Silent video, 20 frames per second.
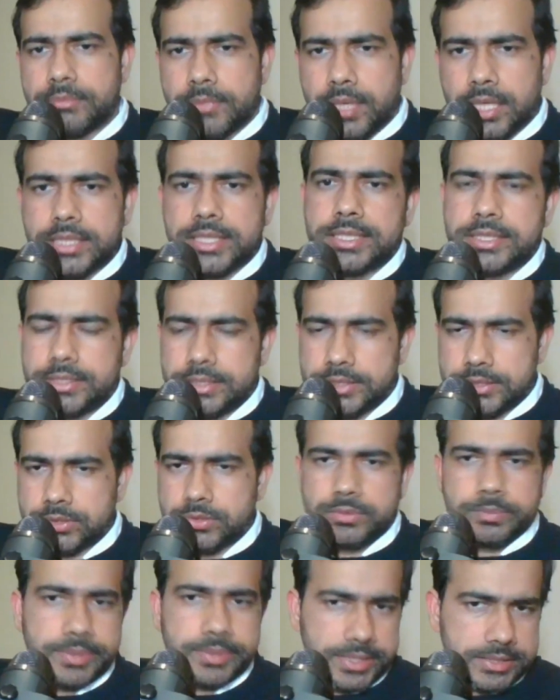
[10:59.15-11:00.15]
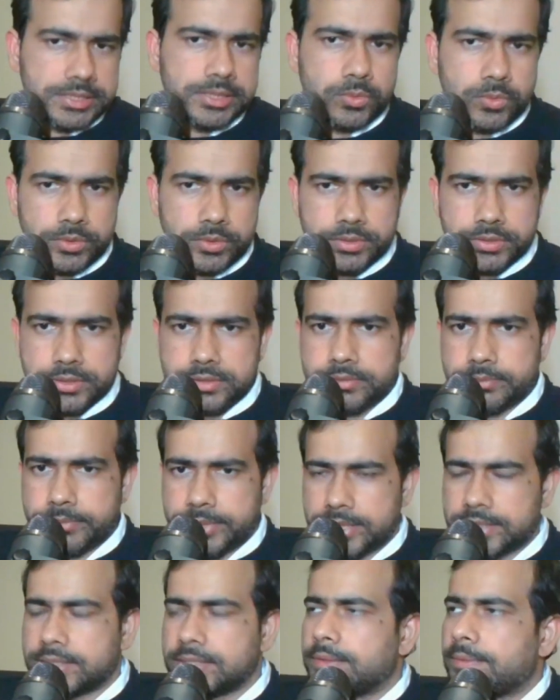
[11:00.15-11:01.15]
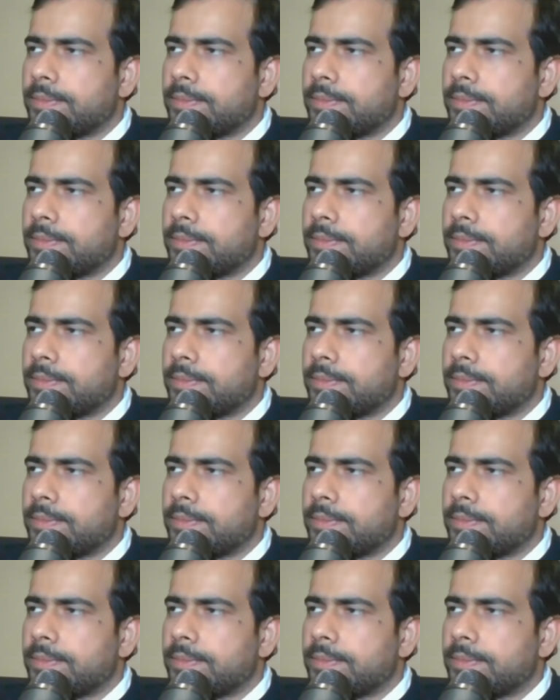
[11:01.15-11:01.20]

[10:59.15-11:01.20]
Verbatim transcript: market risk or the pricing quants make,